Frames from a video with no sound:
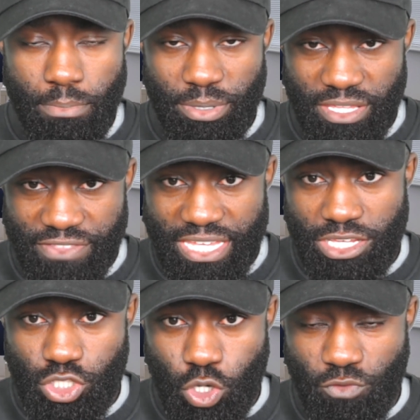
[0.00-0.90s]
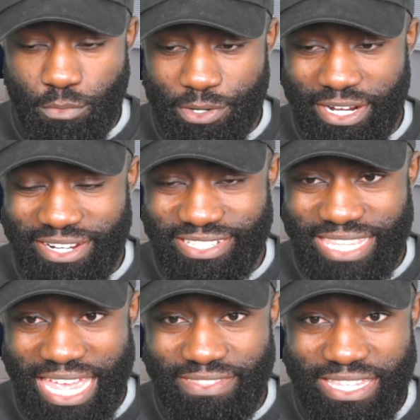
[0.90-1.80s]
But the thing is, though, from what I
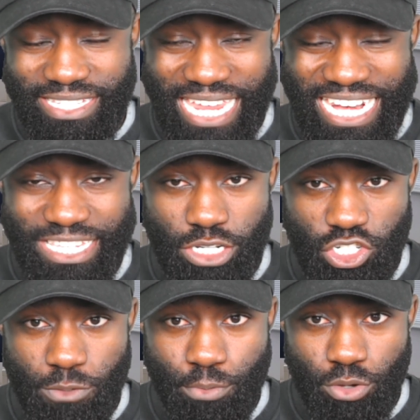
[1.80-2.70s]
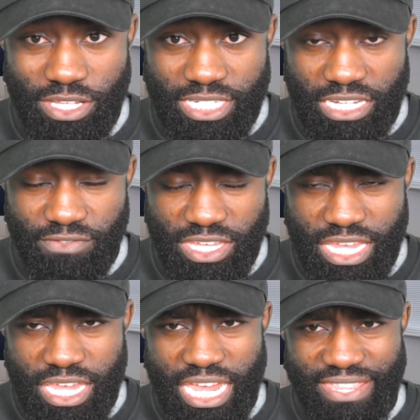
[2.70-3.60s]
understand, these ladies literally put on the TV
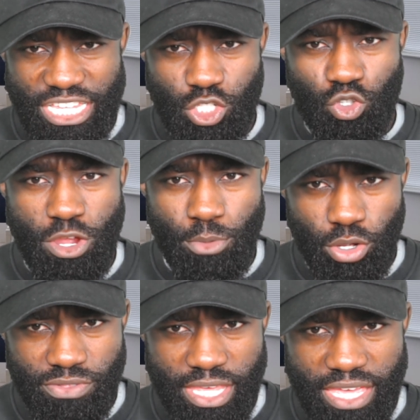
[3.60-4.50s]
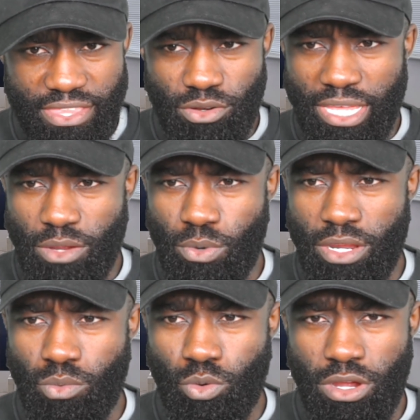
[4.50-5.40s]
and they saw him on there and they were like,
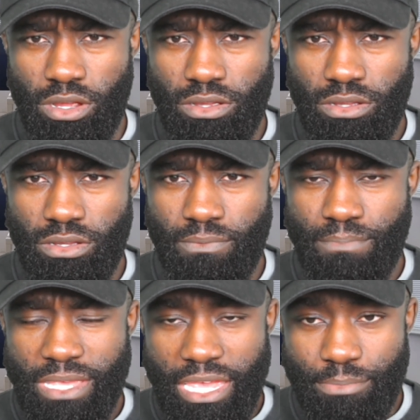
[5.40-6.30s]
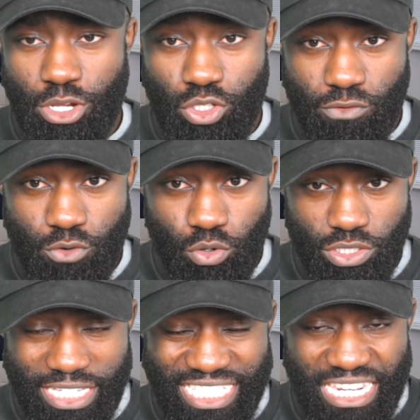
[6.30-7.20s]
wait, what? And because, of
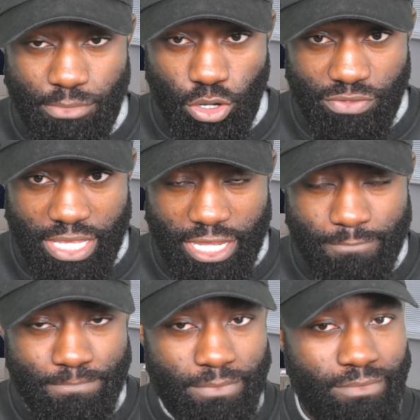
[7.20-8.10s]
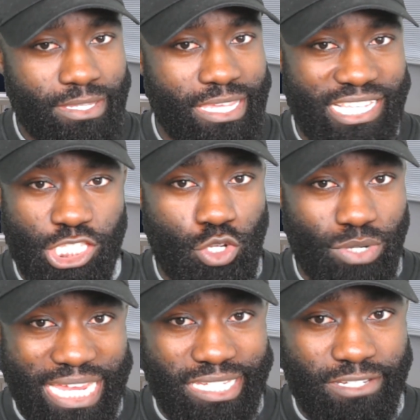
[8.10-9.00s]
course, they seen him on there, it's too
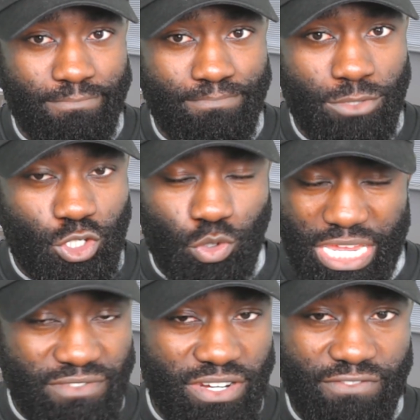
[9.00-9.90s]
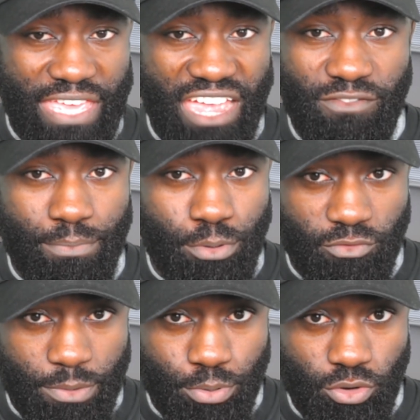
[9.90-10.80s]
late. So even if they have
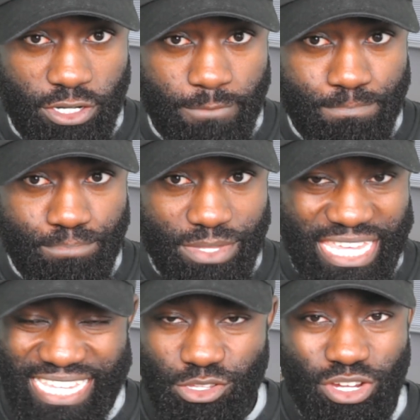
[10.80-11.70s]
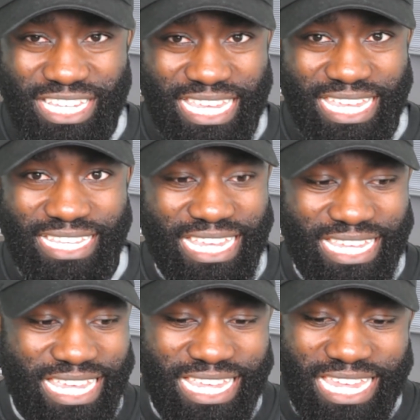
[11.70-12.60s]
reported him, it's not,
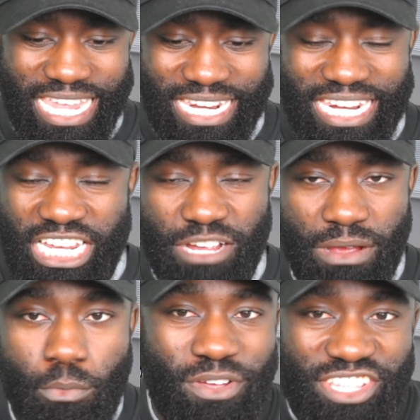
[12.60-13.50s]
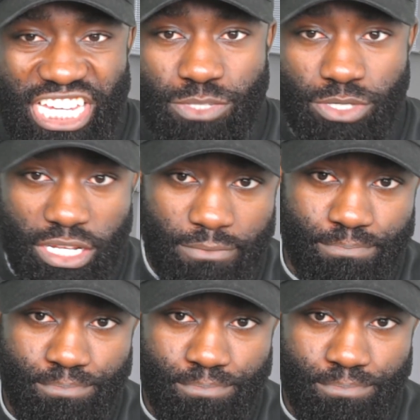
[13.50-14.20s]
it didn't come up when the checks were done.